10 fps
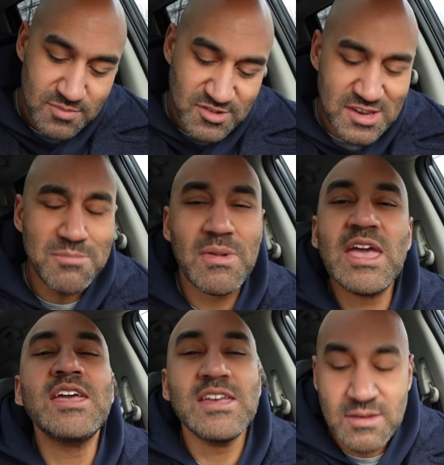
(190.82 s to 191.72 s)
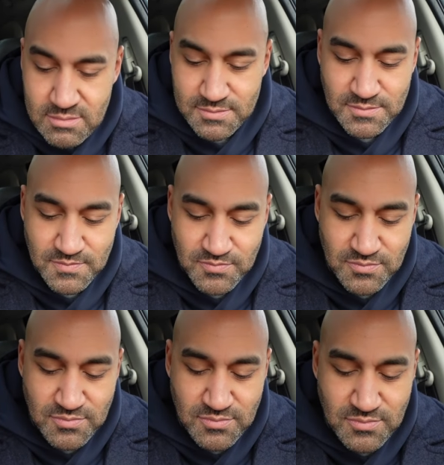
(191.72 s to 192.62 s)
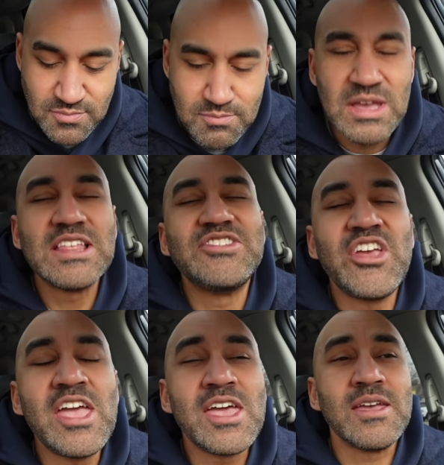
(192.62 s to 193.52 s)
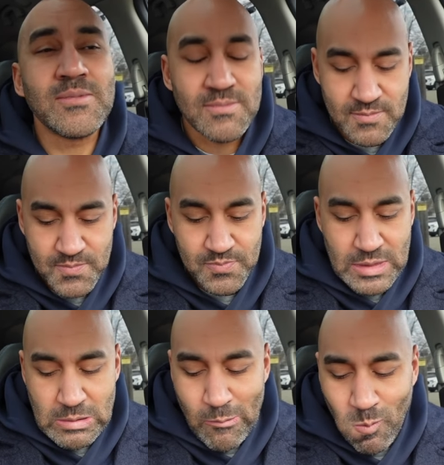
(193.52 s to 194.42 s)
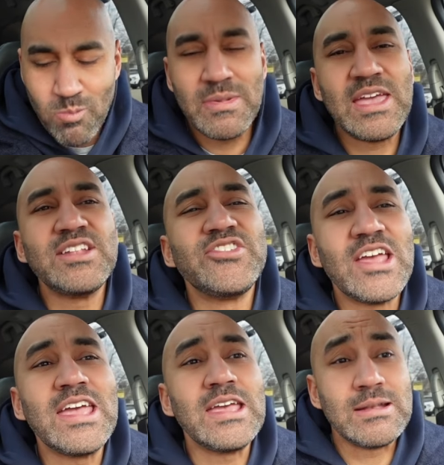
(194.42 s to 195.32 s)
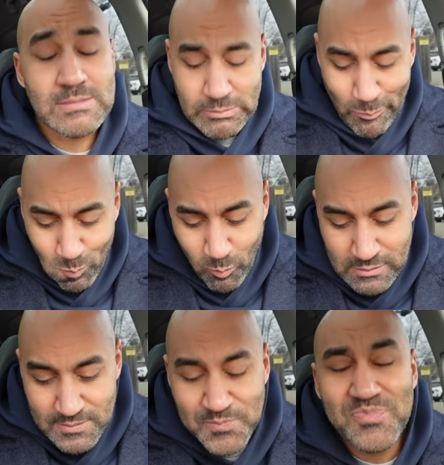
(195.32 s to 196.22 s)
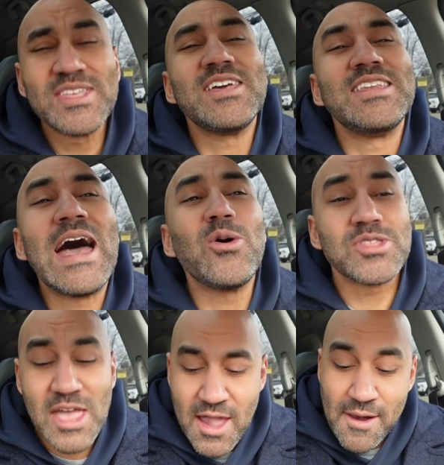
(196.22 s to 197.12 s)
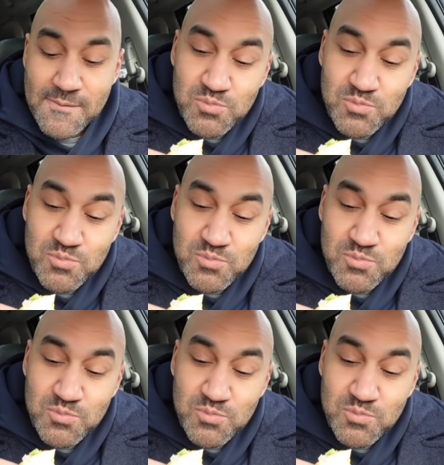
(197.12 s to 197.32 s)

She mean. Billie Jean. Mean Jean. Getting out there.